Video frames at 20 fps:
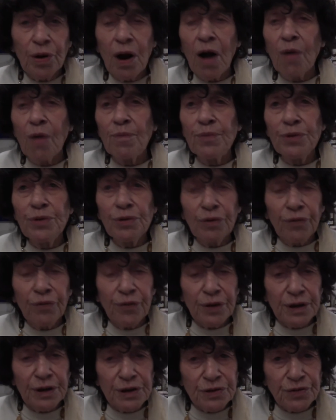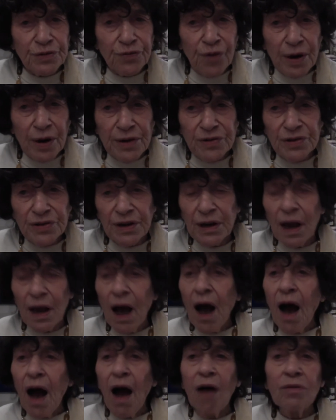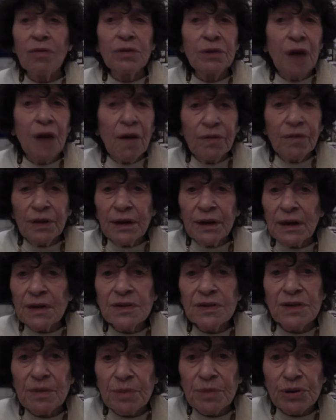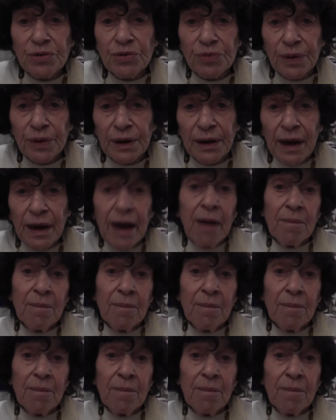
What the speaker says: how beautiful his phrasing, how lovely his imagery.